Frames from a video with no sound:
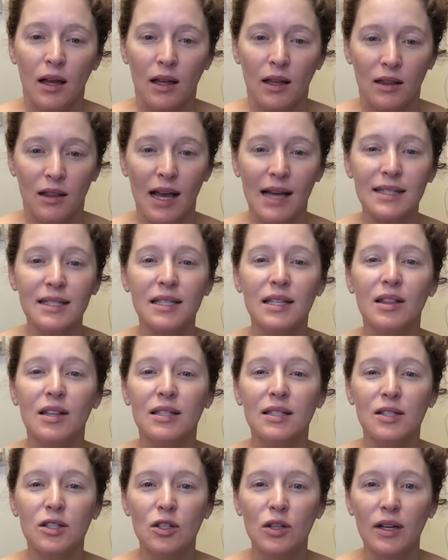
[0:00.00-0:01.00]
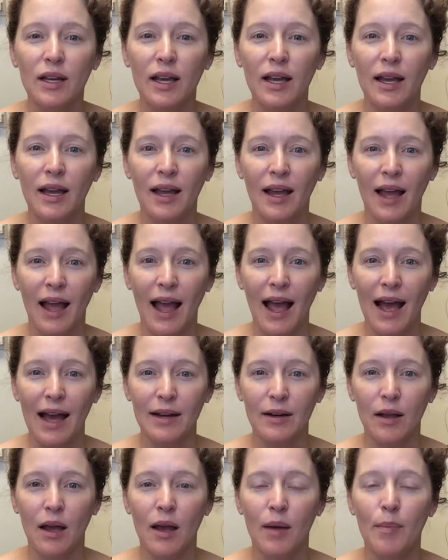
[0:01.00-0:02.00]
Lastly, let's look at
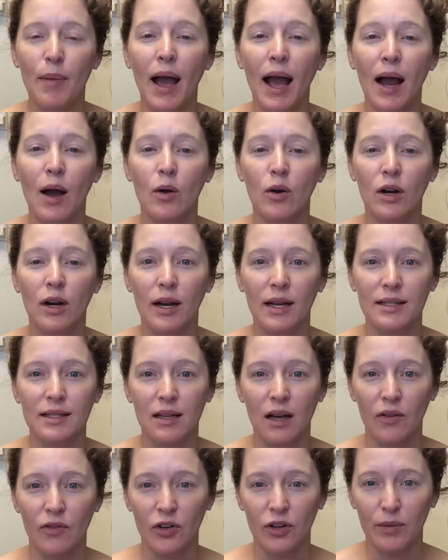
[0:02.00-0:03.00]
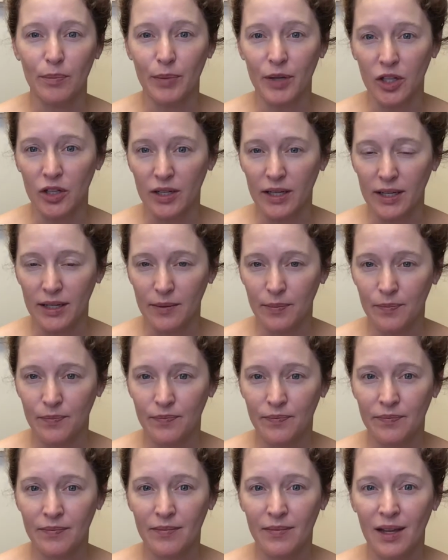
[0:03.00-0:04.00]
power as governability.
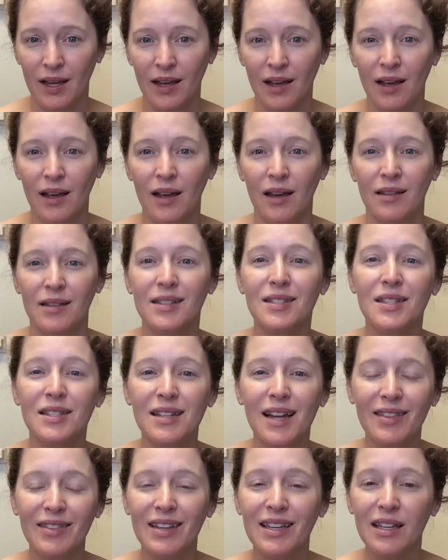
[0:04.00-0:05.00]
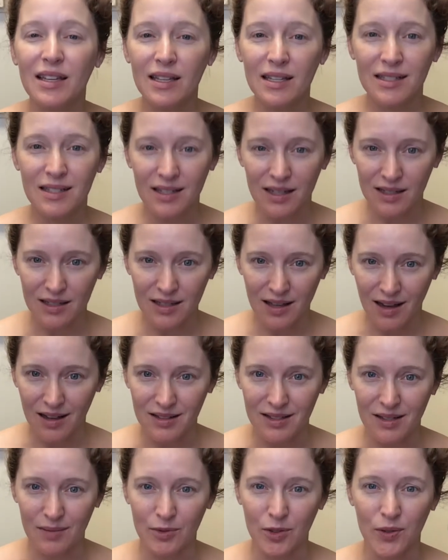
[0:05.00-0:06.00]
This is not the easiest
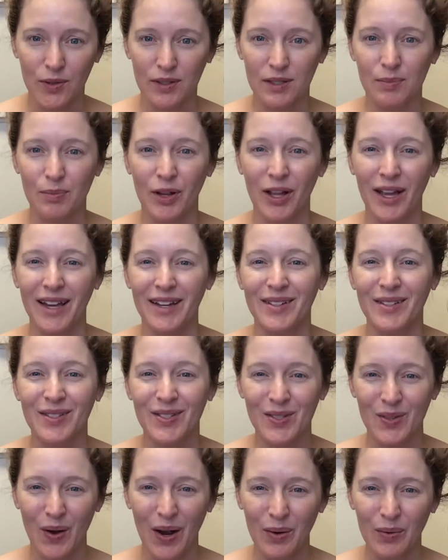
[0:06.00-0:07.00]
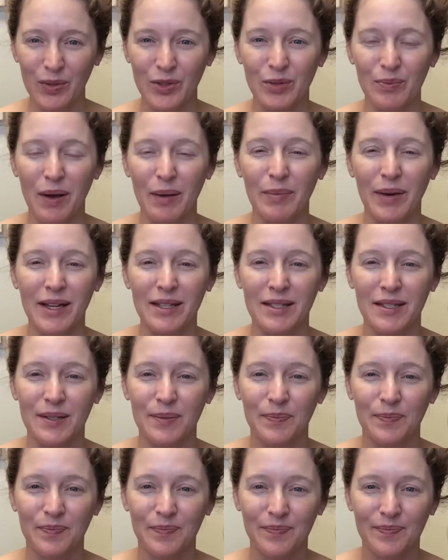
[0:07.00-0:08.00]
concept to explain, so I will do my best.
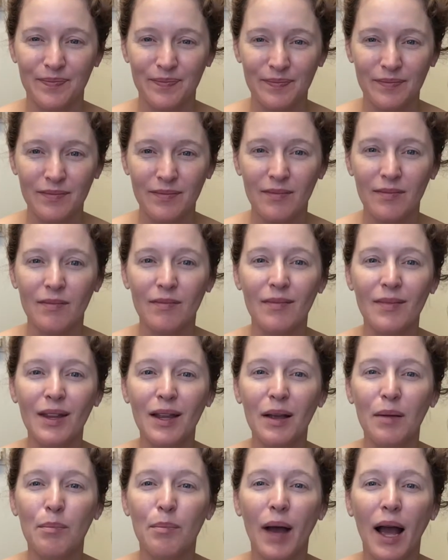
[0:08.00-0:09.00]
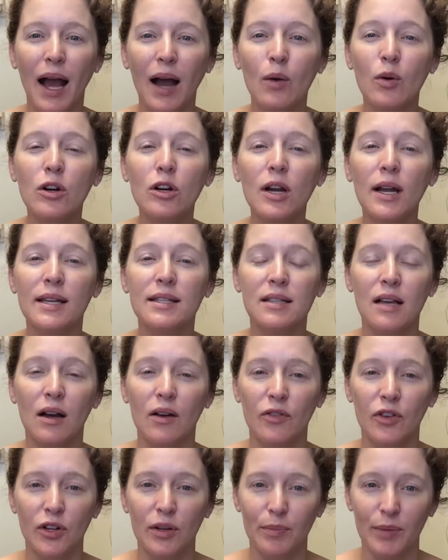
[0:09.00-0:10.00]
Power as
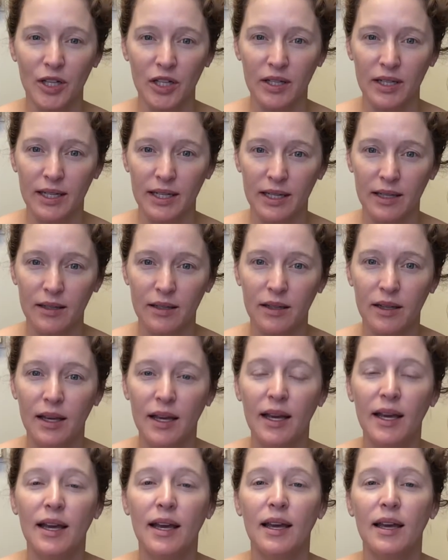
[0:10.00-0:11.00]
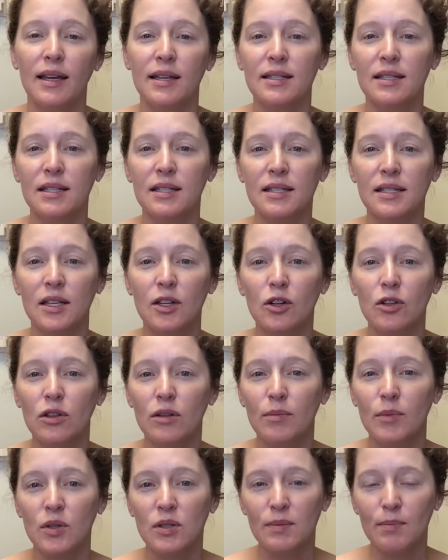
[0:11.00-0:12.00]
governability is considered the
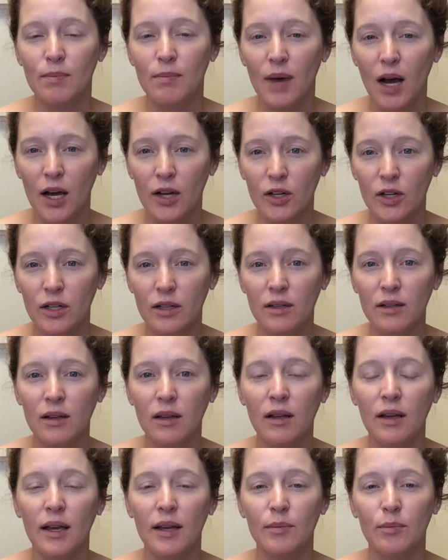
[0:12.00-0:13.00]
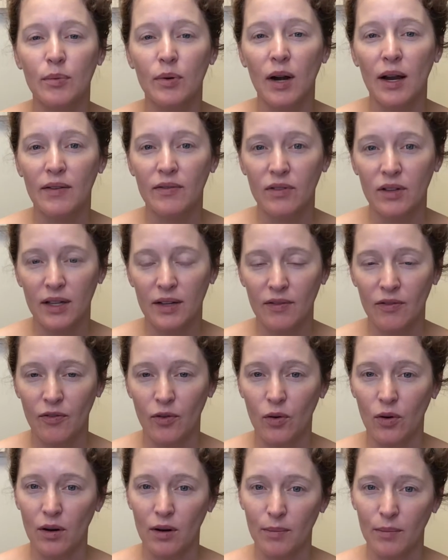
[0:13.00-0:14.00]
most modern and prevalent
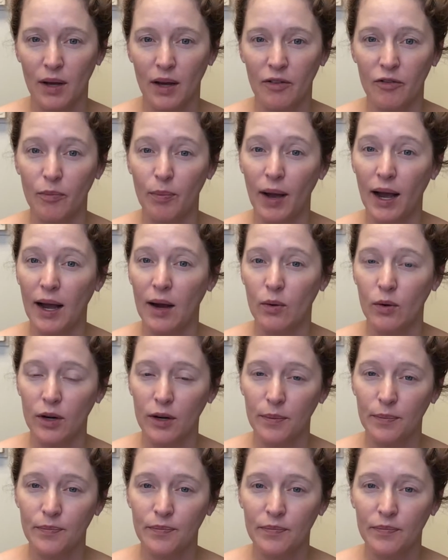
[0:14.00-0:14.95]
form of power.